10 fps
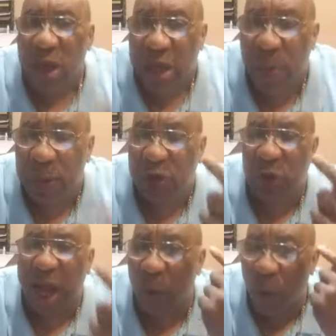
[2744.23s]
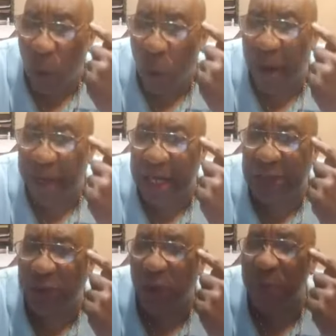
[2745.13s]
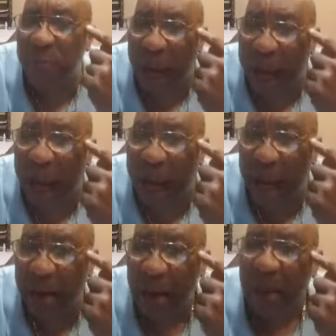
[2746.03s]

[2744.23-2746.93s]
They would try to war against your mind